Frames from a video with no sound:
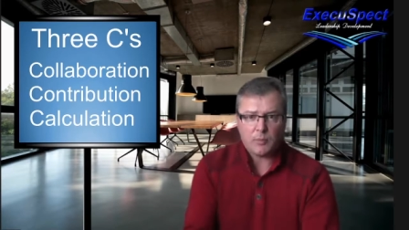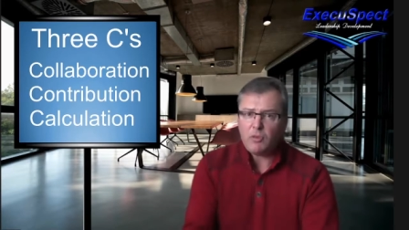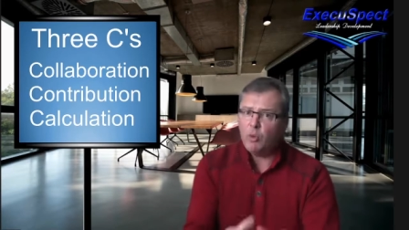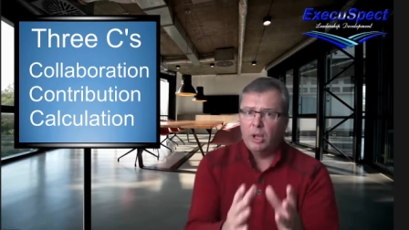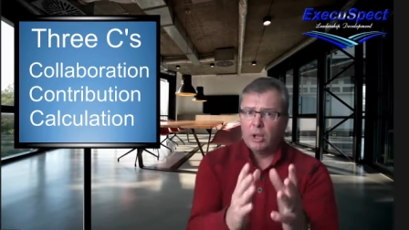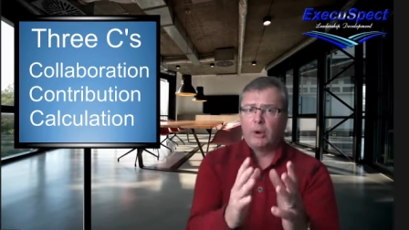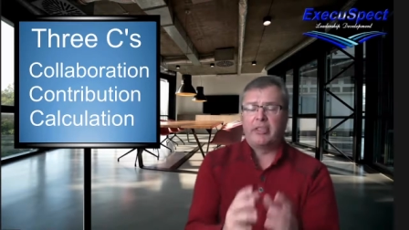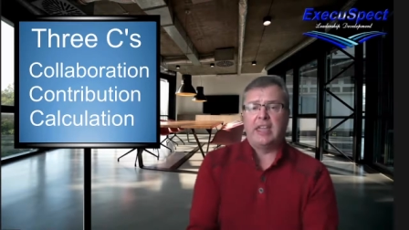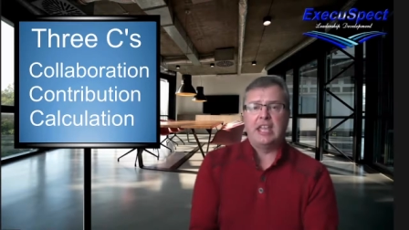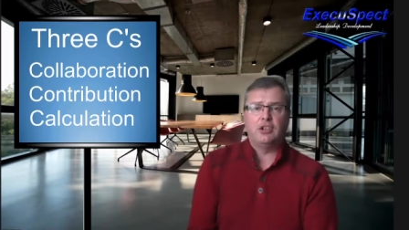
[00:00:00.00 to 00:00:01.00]
Well, I want to
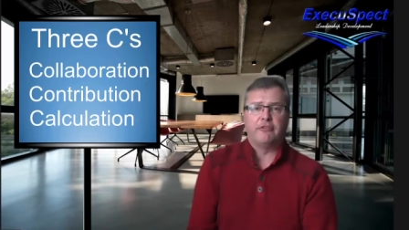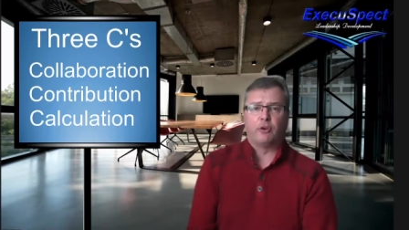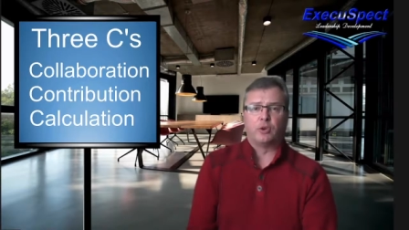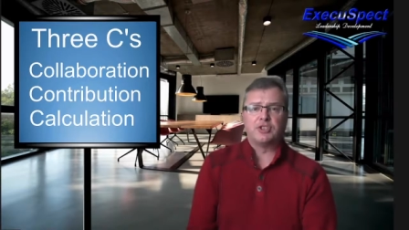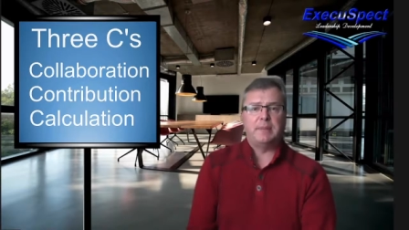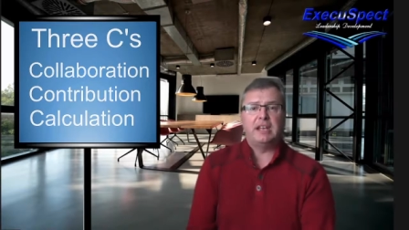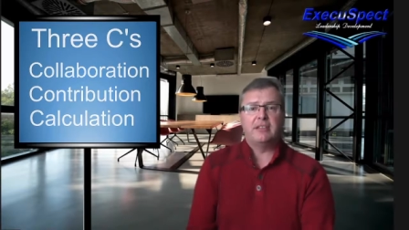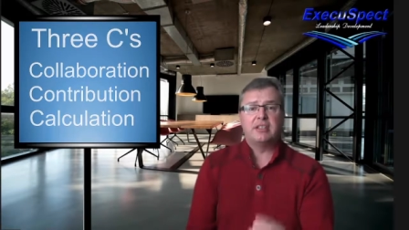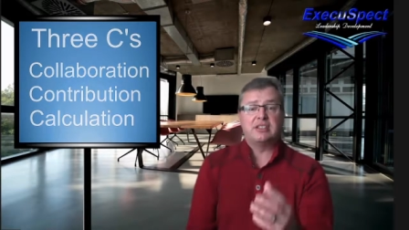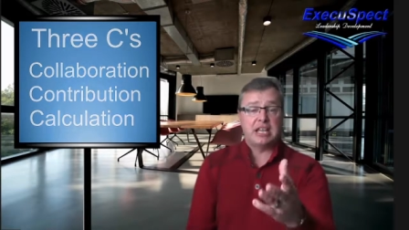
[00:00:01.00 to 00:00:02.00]
thank you for spending
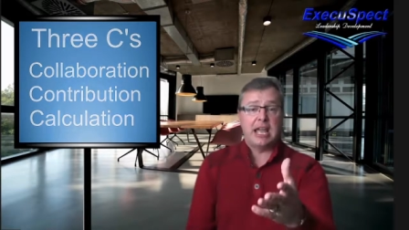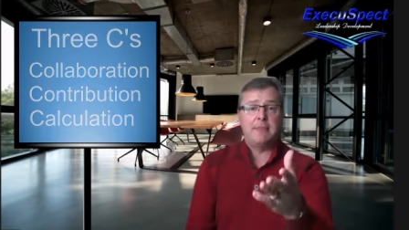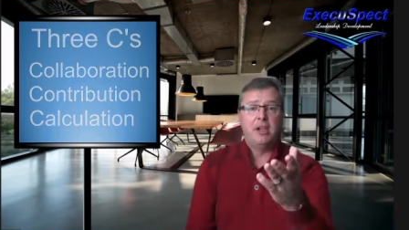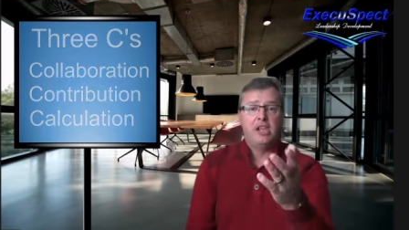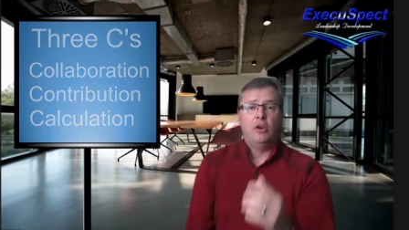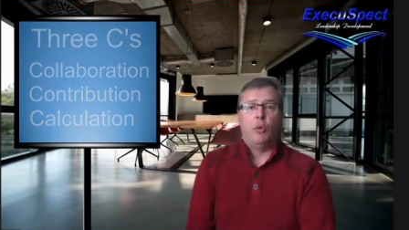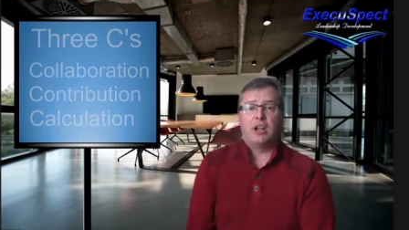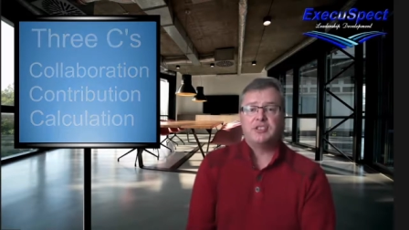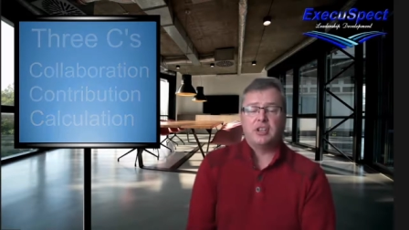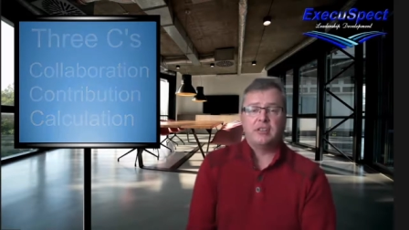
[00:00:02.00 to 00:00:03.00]
this time
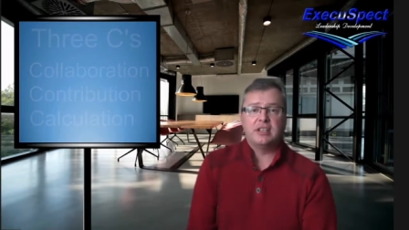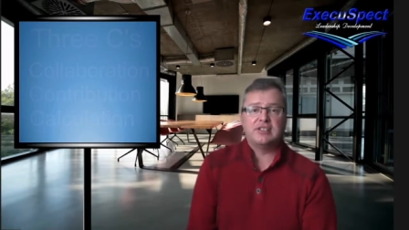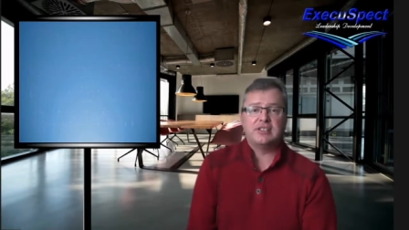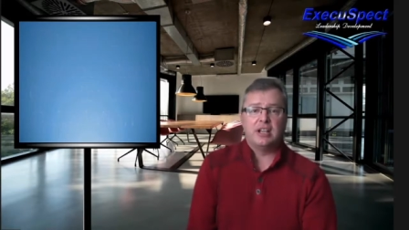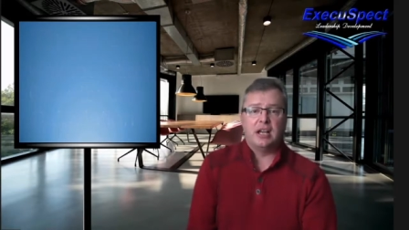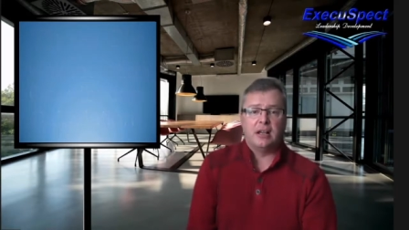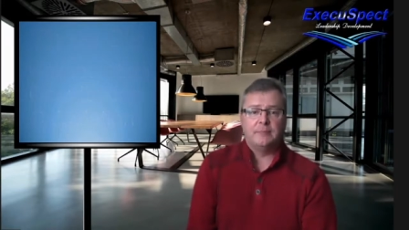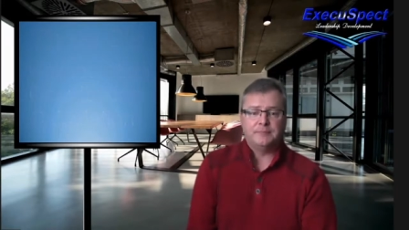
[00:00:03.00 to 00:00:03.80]
watching this uh,